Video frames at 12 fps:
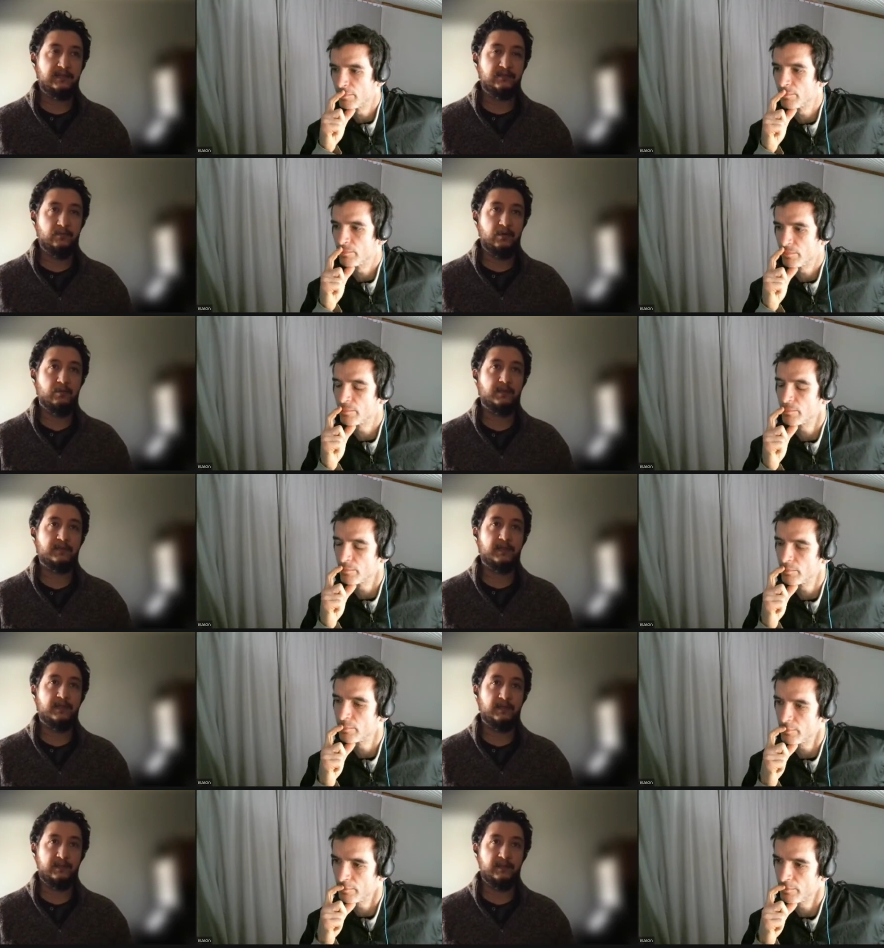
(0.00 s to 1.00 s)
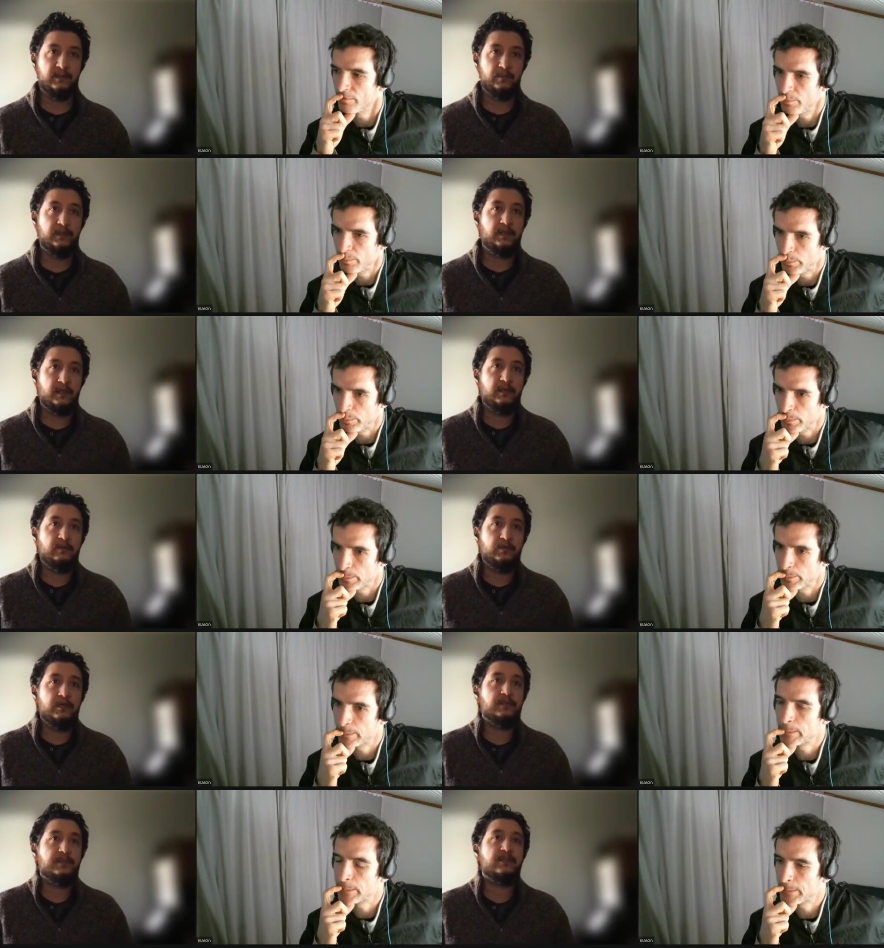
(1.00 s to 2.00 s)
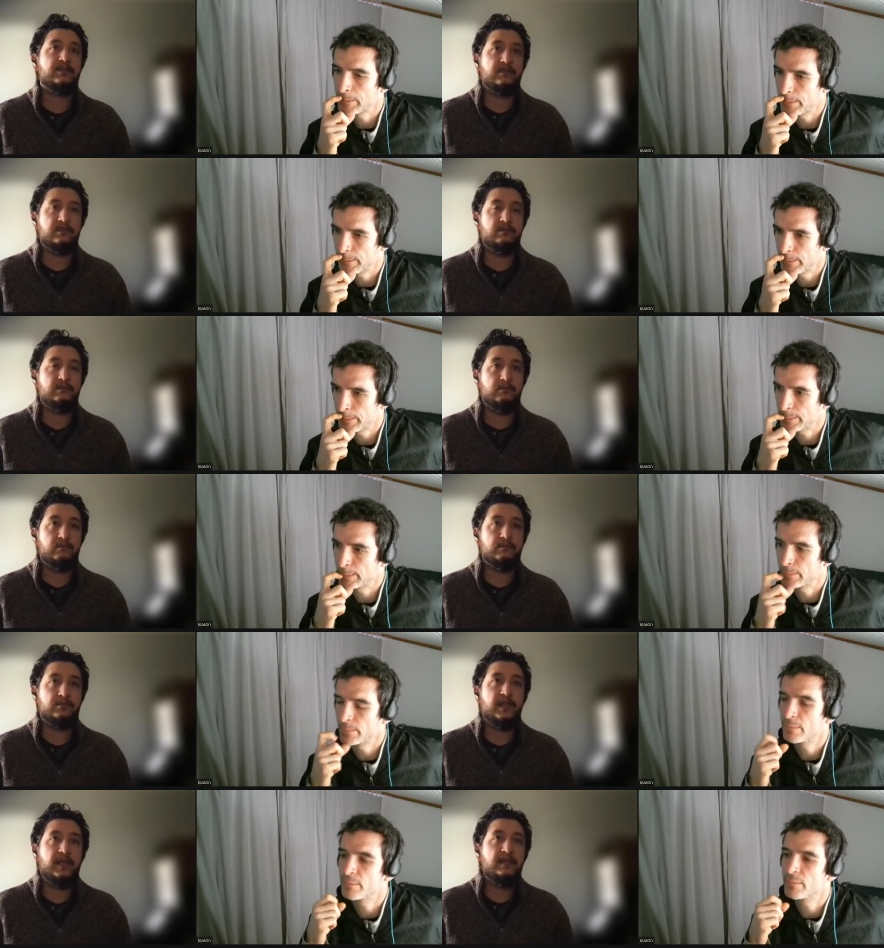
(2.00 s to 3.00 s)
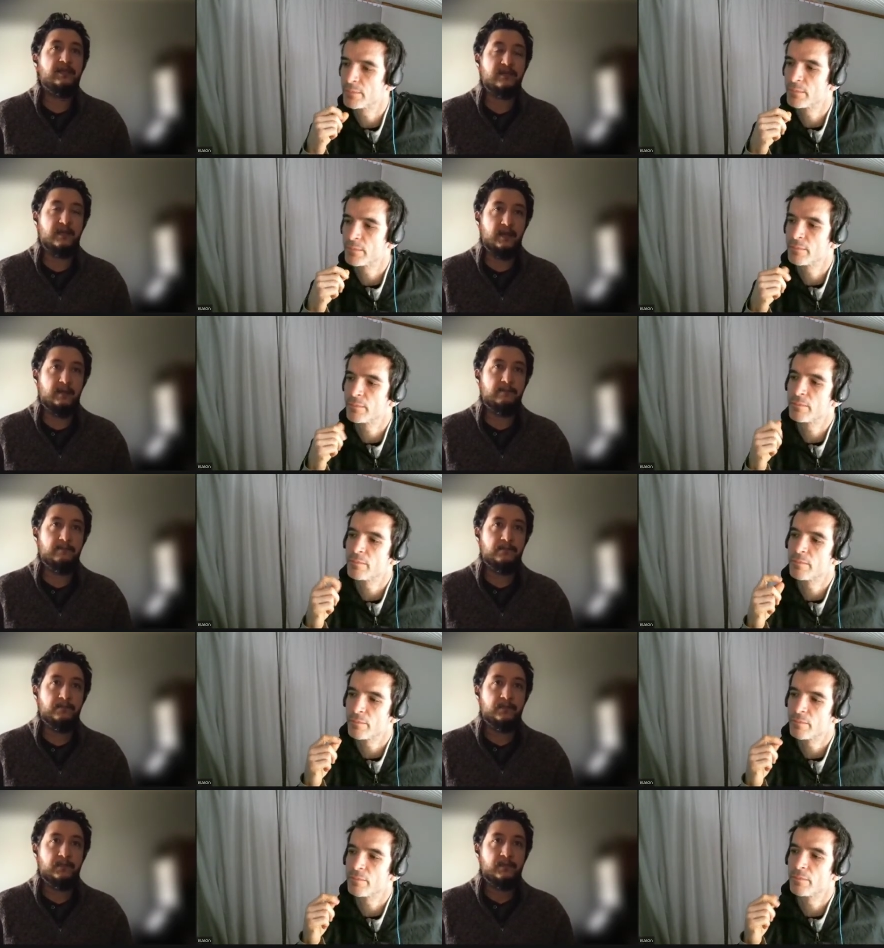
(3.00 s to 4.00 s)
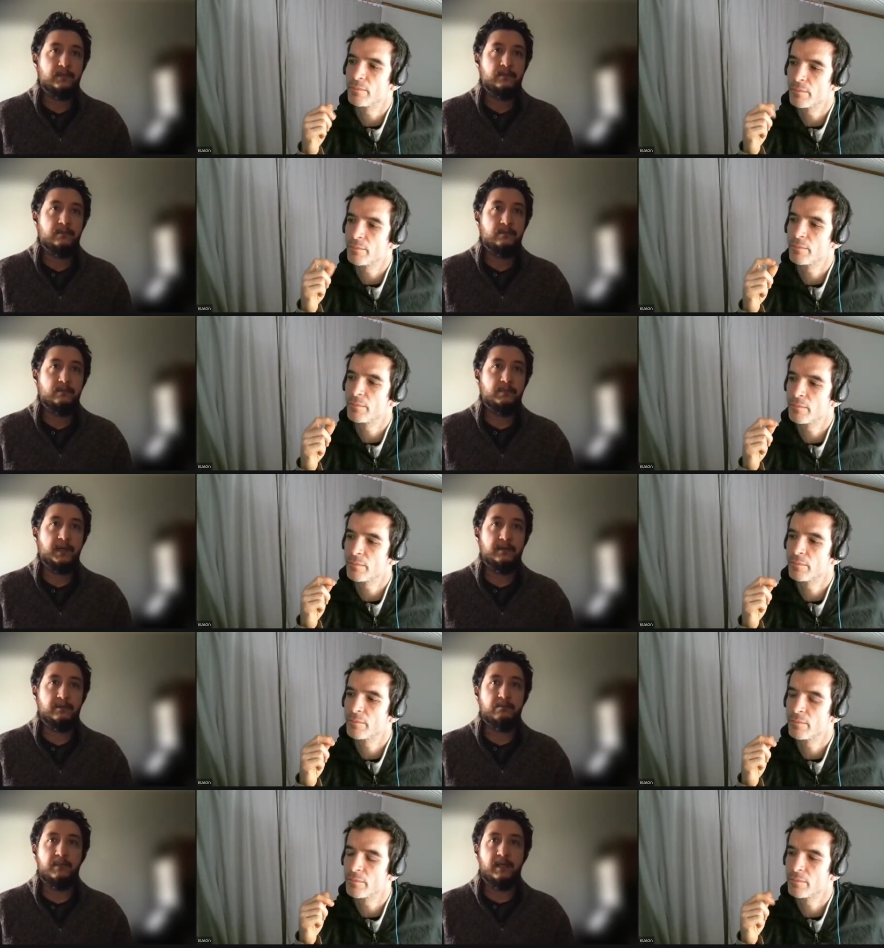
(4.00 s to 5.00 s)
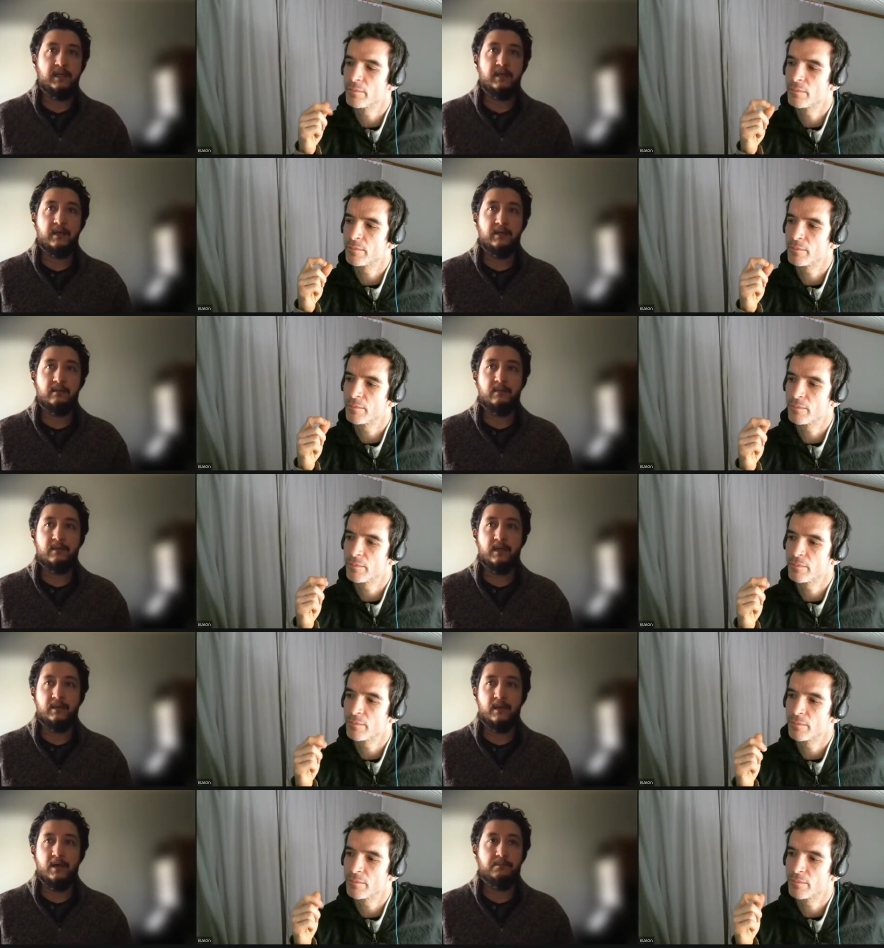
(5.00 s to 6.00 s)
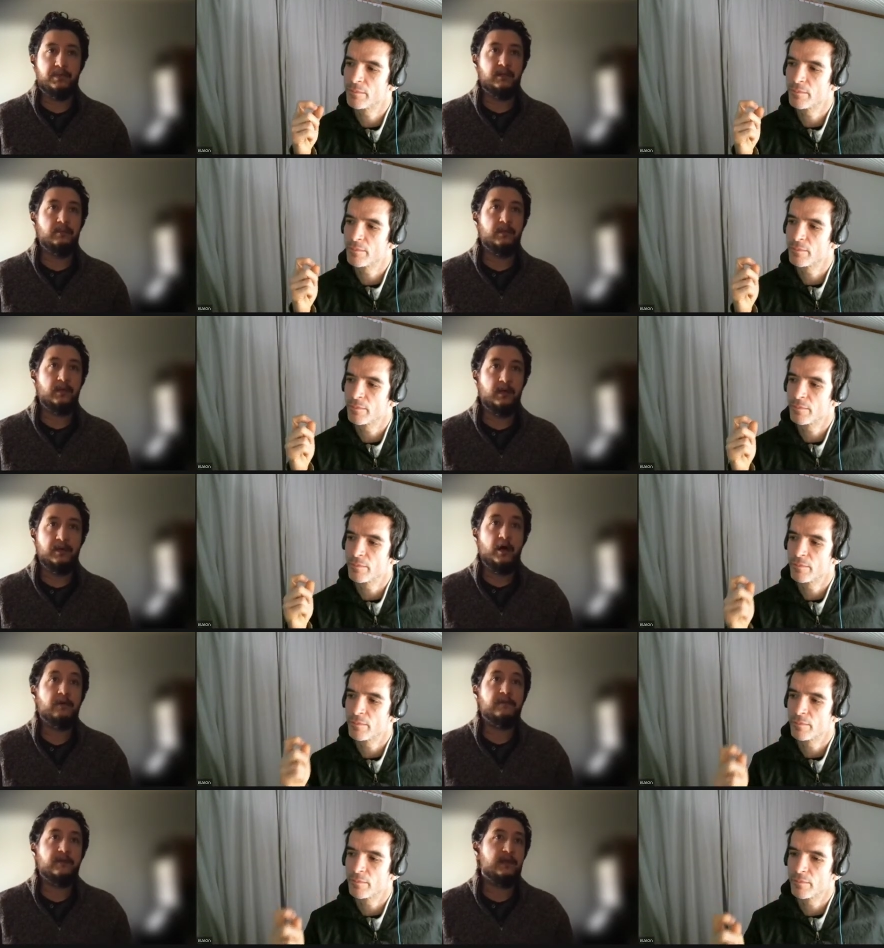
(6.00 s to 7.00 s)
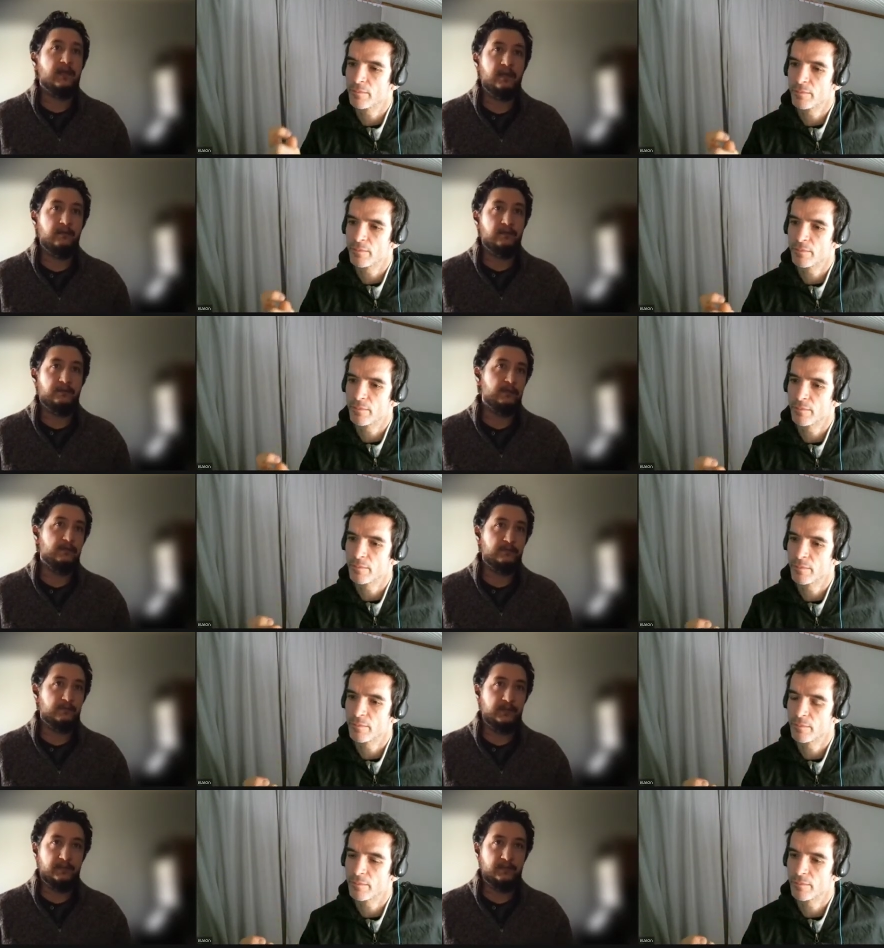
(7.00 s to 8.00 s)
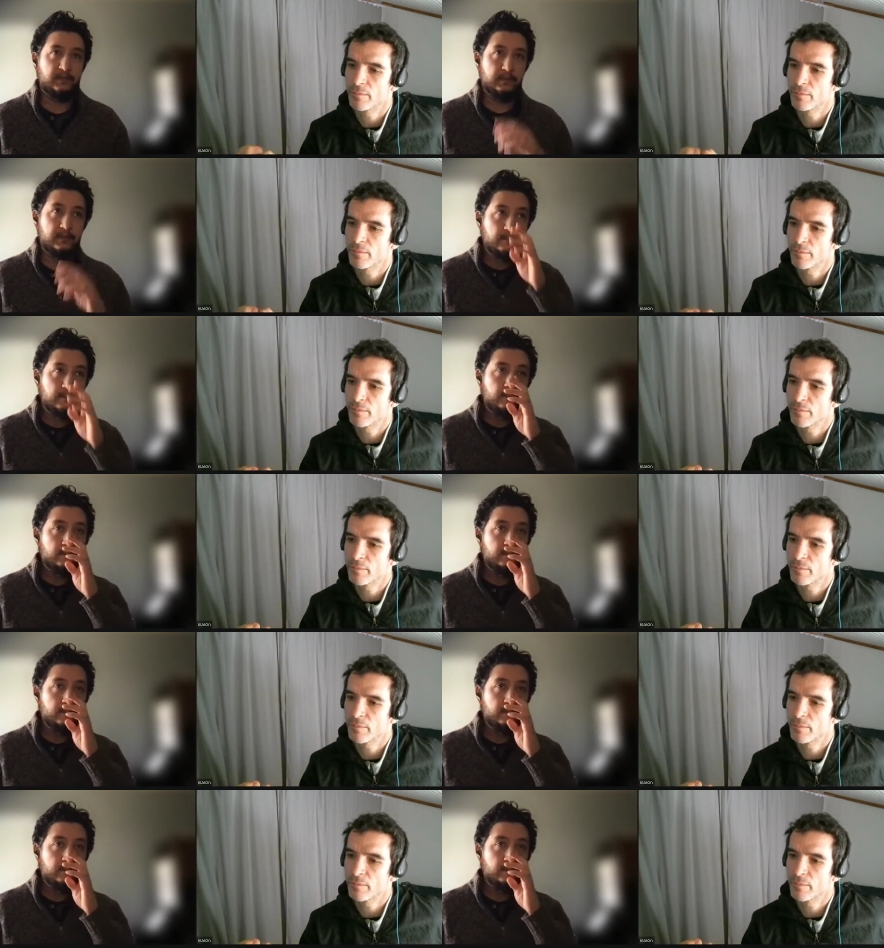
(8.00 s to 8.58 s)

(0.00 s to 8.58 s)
Speaker 1: tastes, and what we're saying is like we can we can potentially change that by making a, a unbeatable an offer they can't refuse, basically.